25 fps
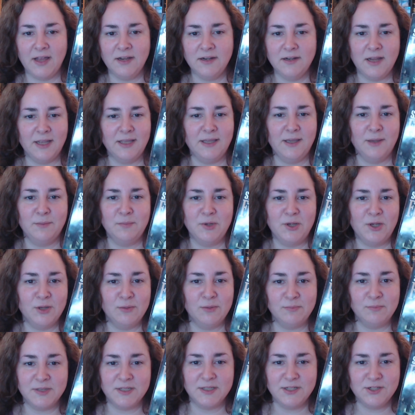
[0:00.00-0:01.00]
Like, I'm a
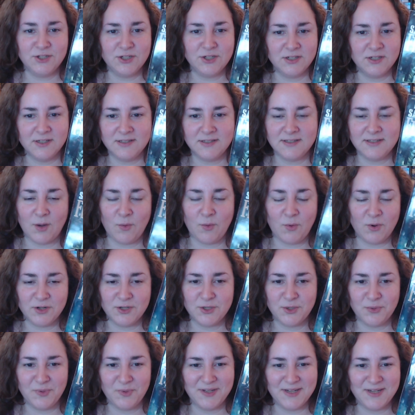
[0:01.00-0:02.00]
completionist, I want to
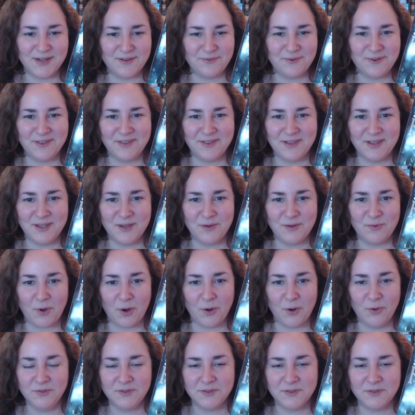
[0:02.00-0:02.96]
read everything he wrote.